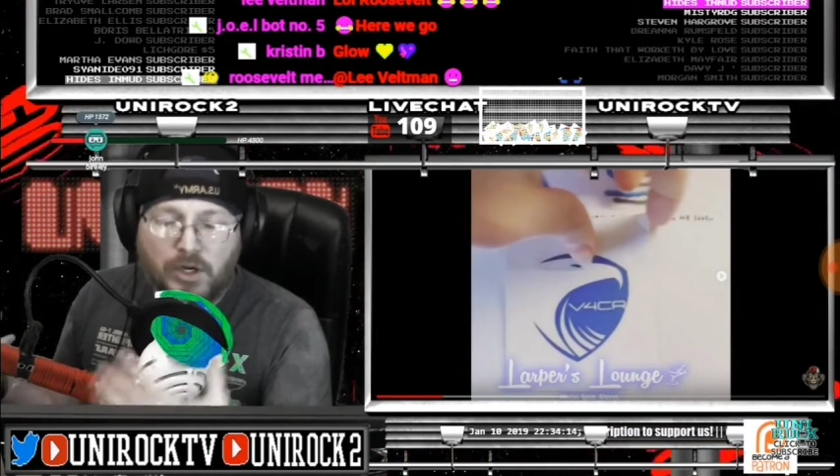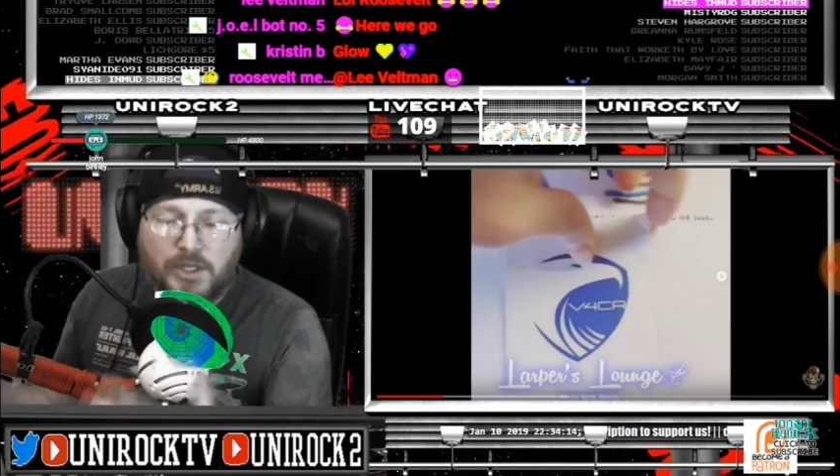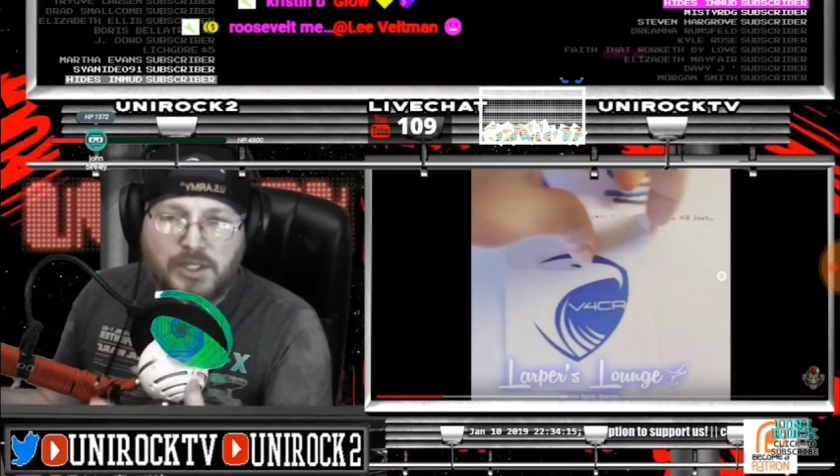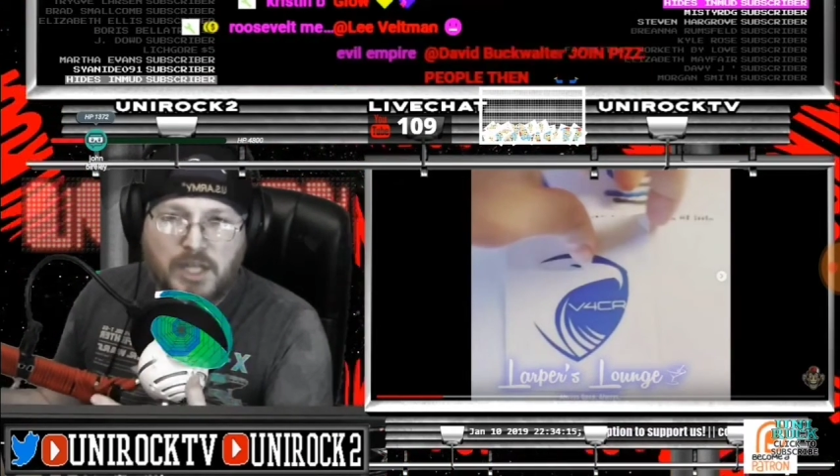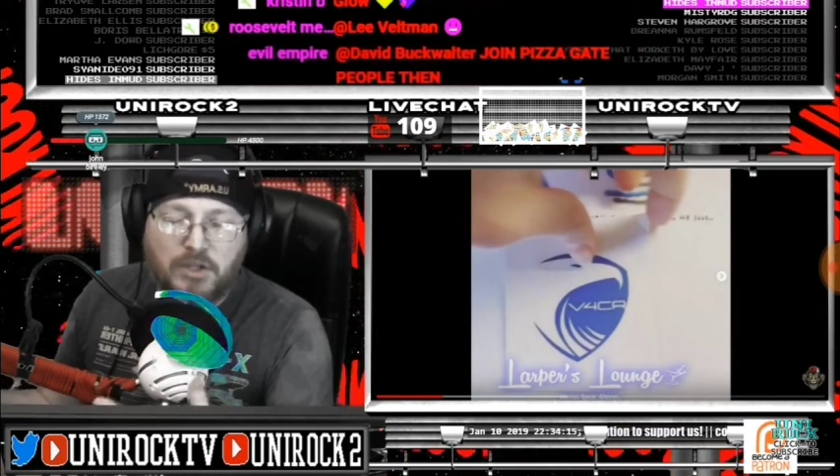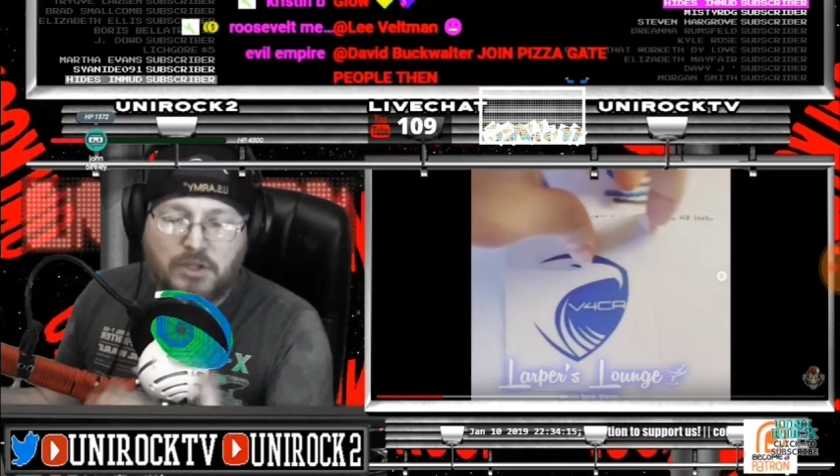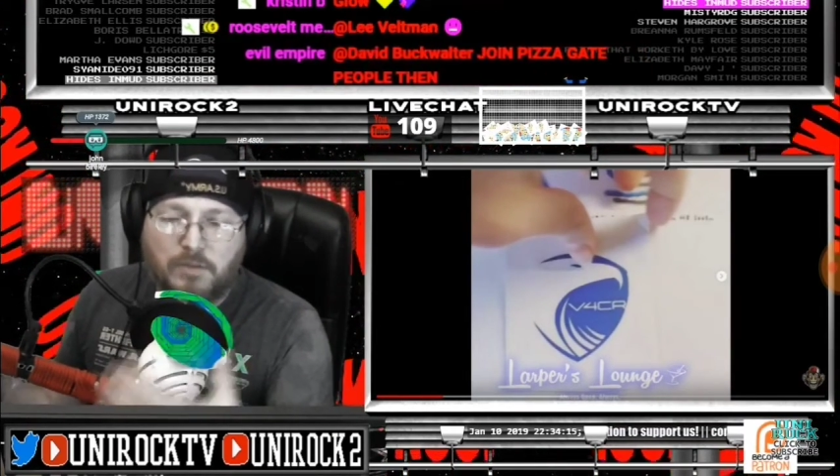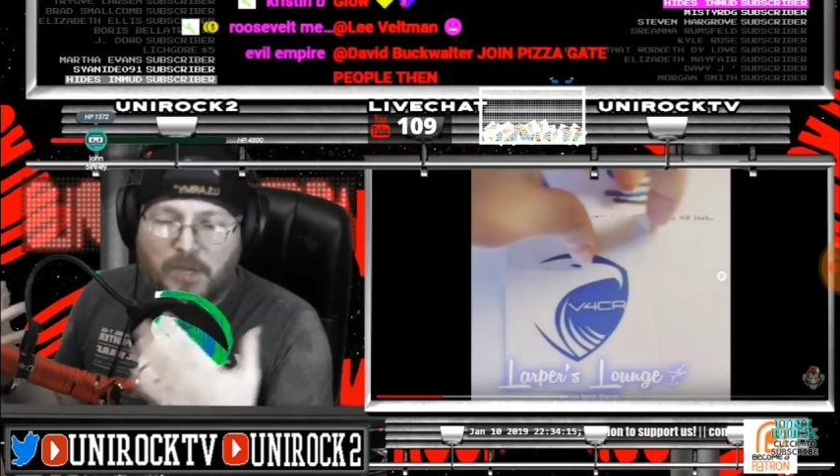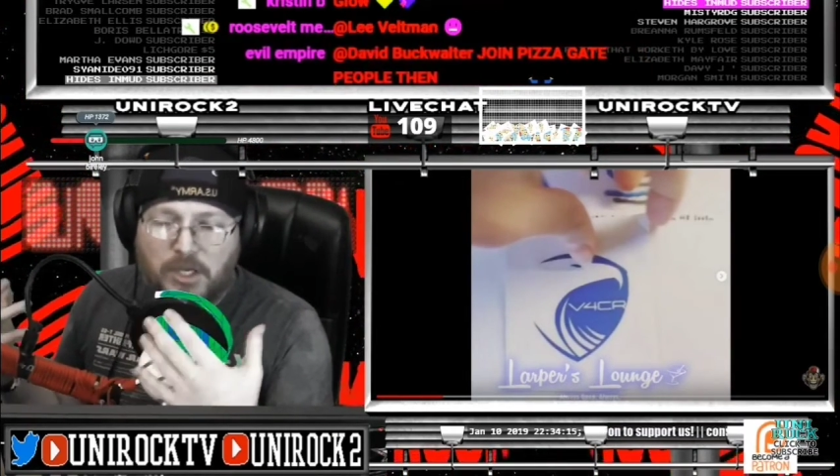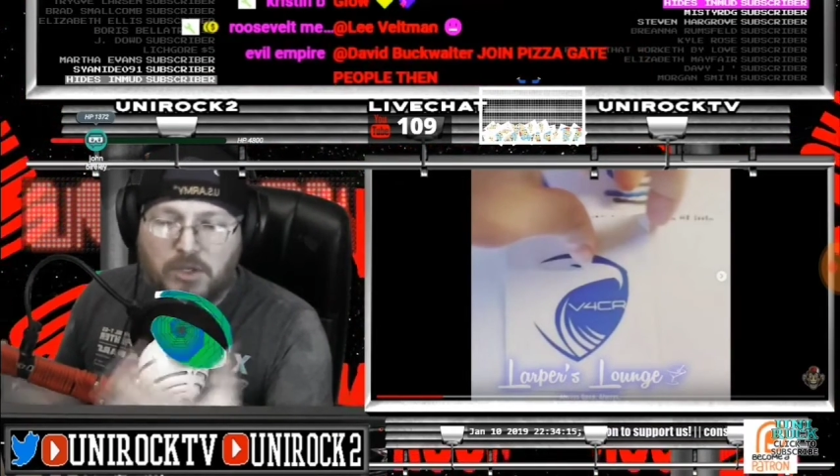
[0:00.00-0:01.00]

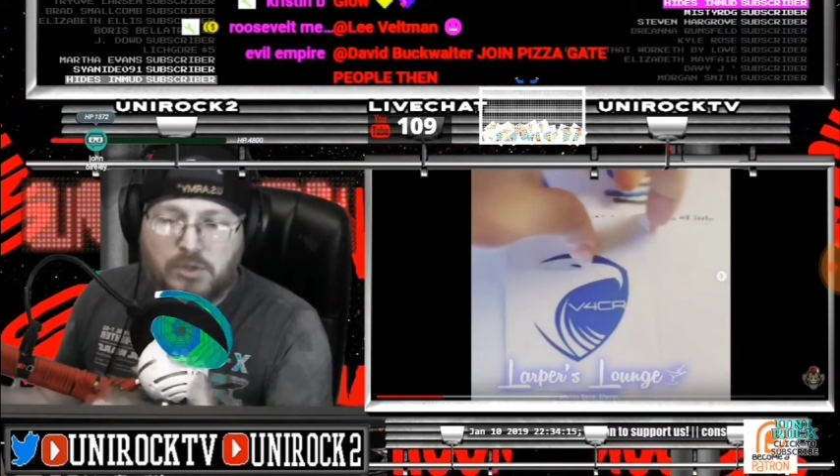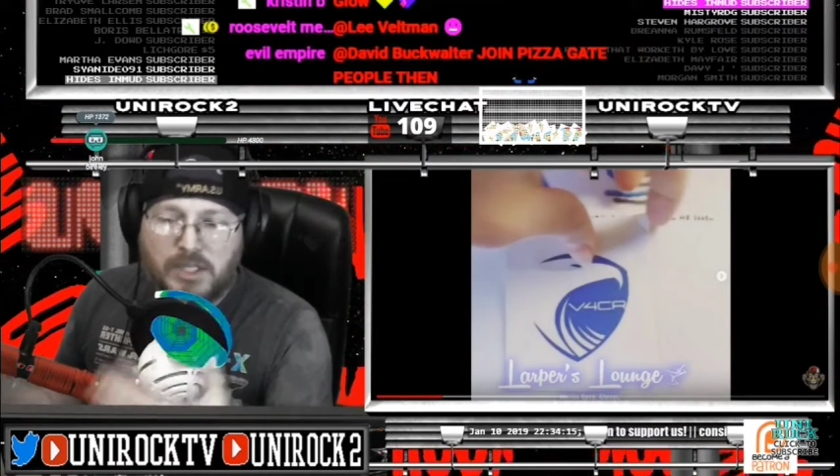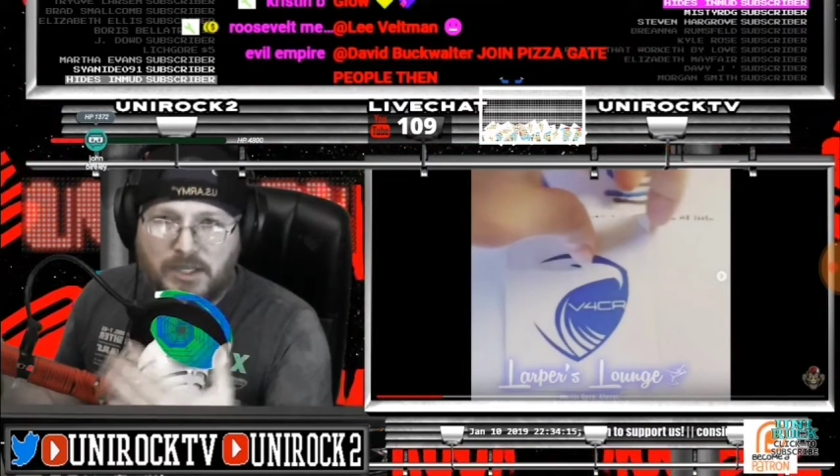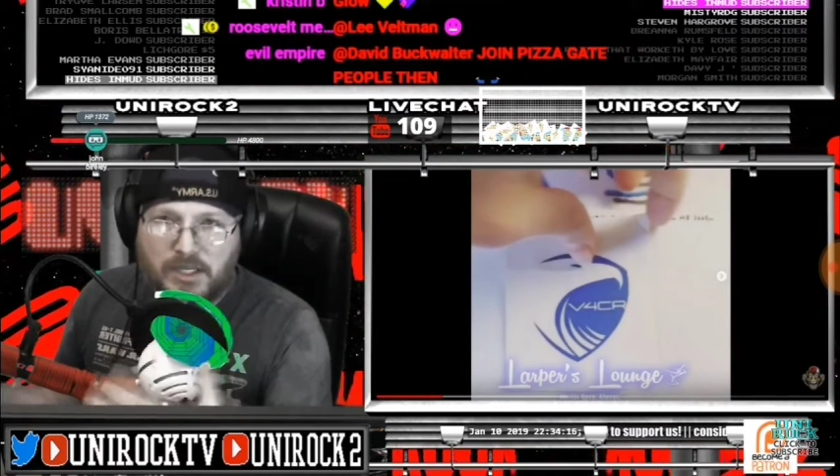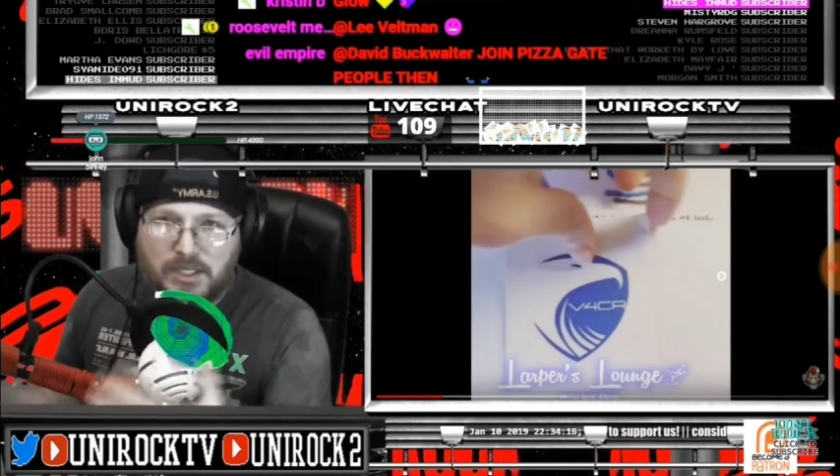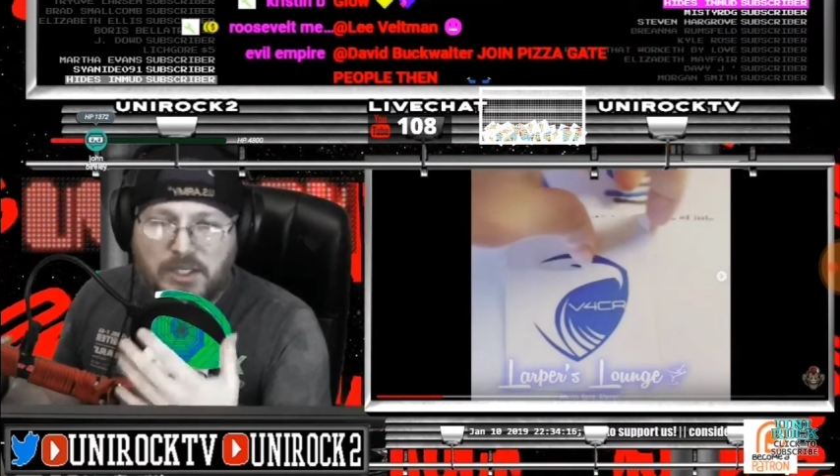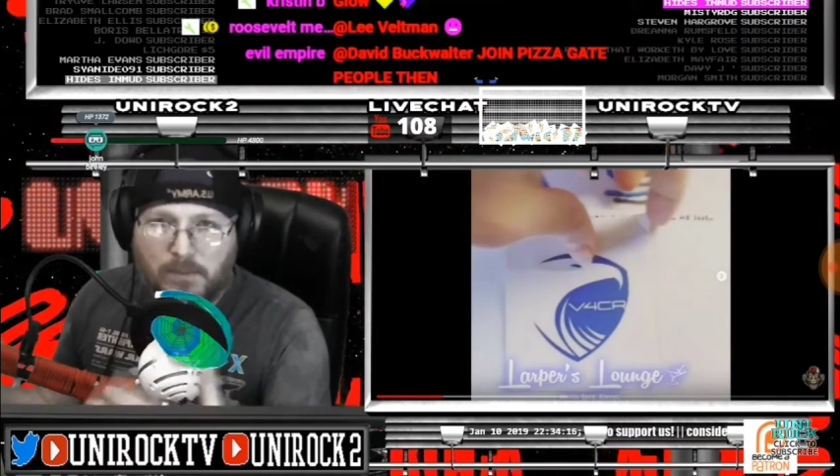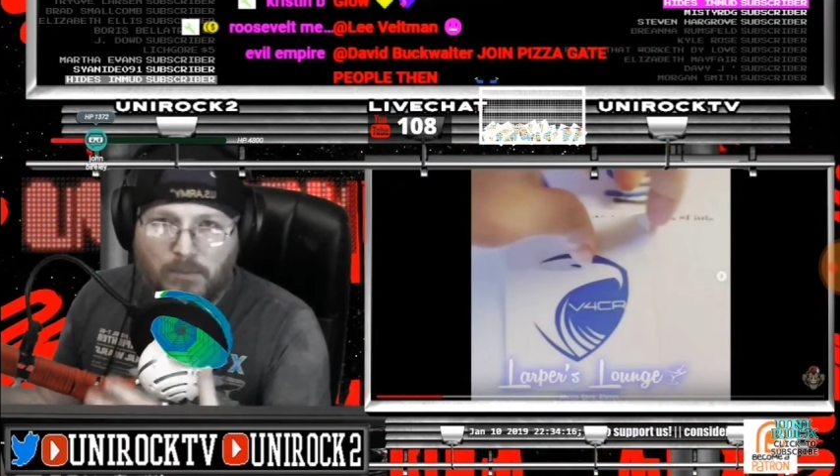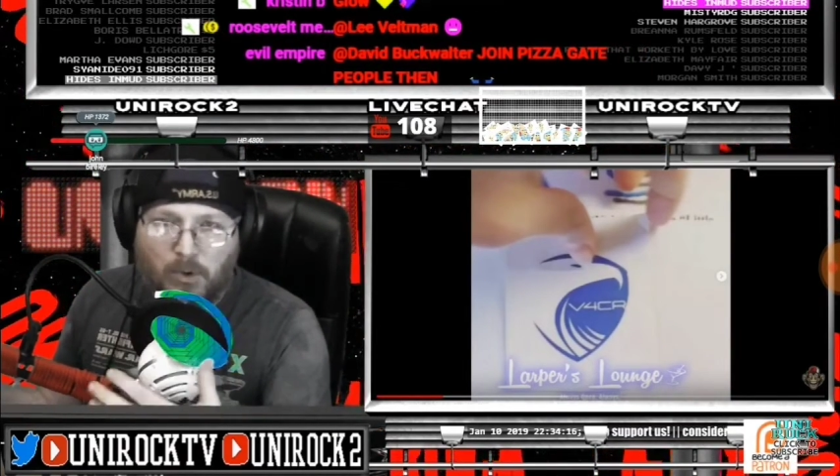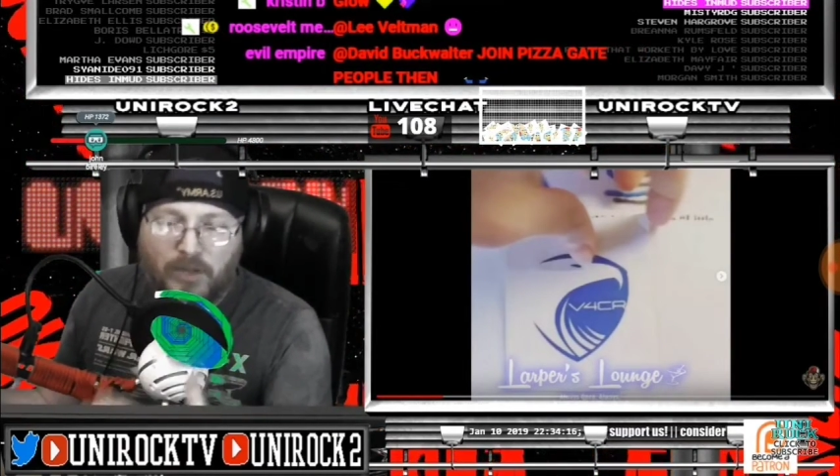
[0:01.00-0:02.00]
organization be using this symbol